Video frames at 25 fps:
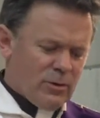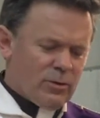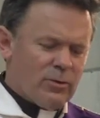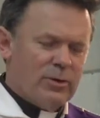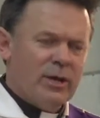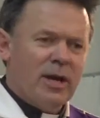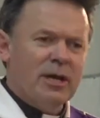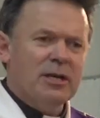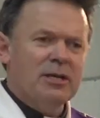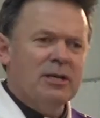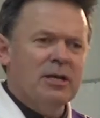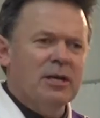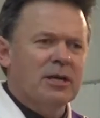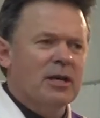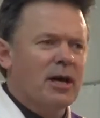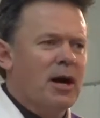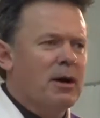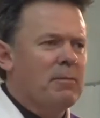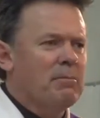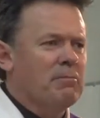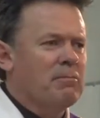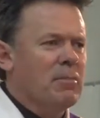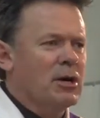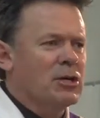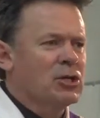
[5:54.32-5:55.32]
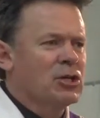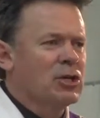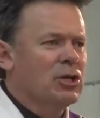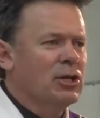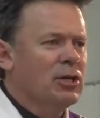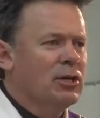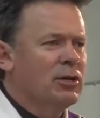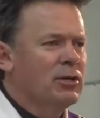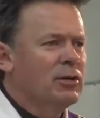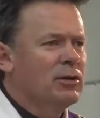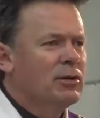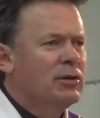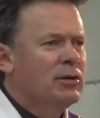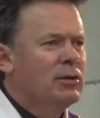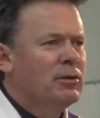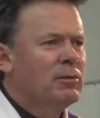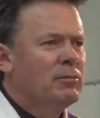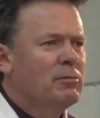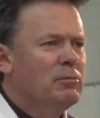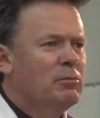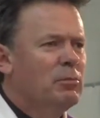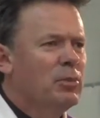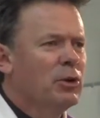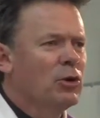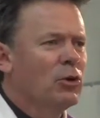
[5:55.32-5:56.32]
creating a mushy
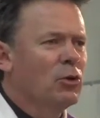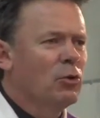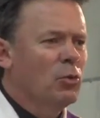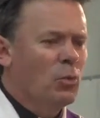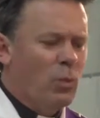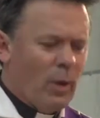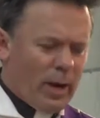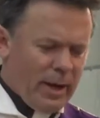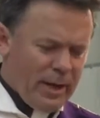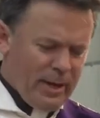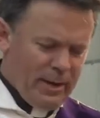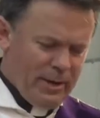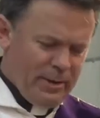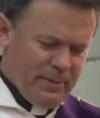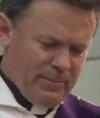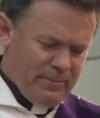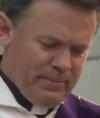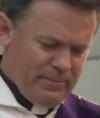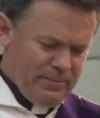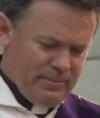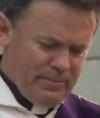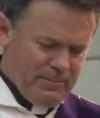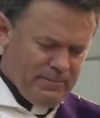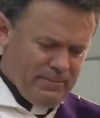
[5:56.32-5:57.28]
middle way.